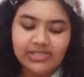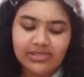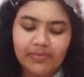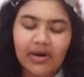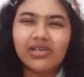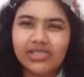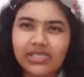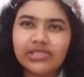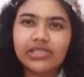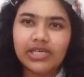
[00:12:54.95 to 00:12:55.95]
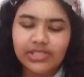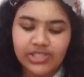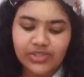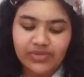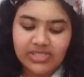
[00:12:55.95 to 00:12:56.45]
The party
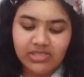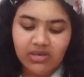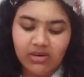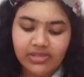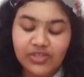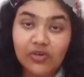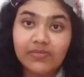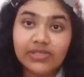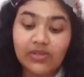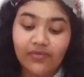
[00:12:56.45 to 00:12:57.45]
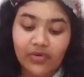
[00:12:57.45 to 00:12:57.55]
intending to discard the domicile of